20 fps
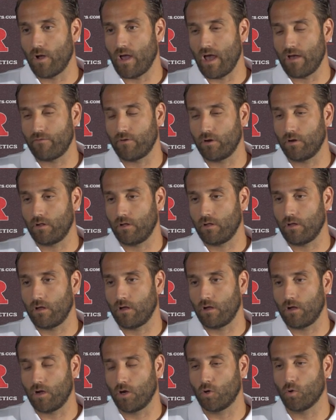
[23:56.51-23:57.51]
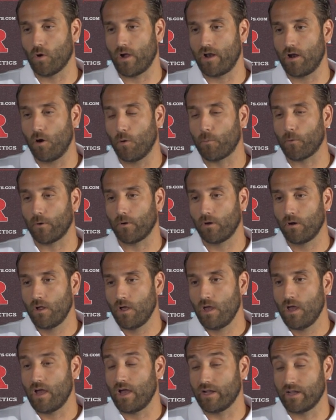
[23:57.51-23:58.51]
having a great opener
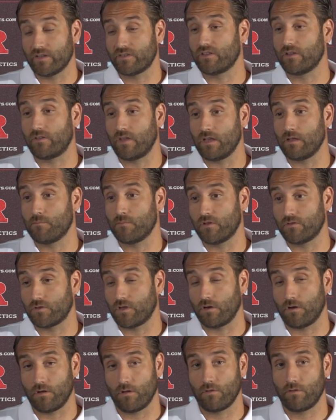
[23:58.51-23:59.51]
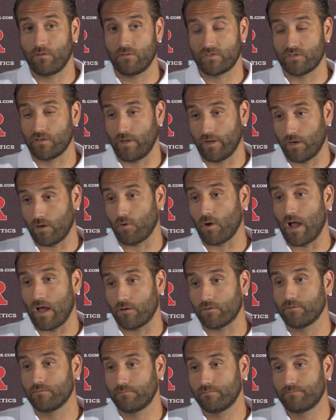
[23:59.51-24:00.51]
against a team that's going to sling it around.